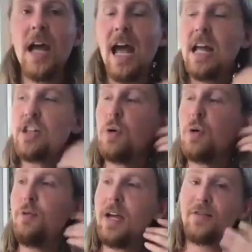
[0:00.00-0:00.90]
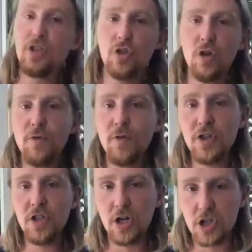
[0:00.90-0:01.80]
And so if we have
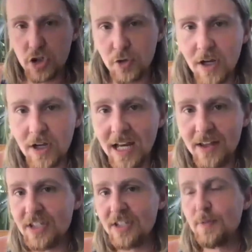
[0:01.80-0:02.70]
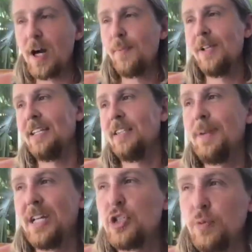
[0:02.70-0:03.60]
surfers in Australia, this is probably like the
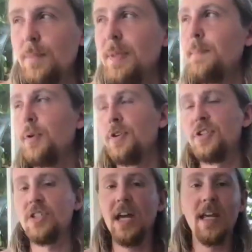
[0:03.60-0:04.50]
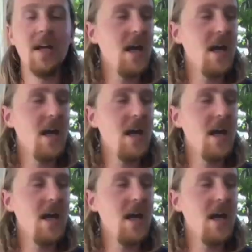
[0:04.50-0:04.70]
biggest one people will cite.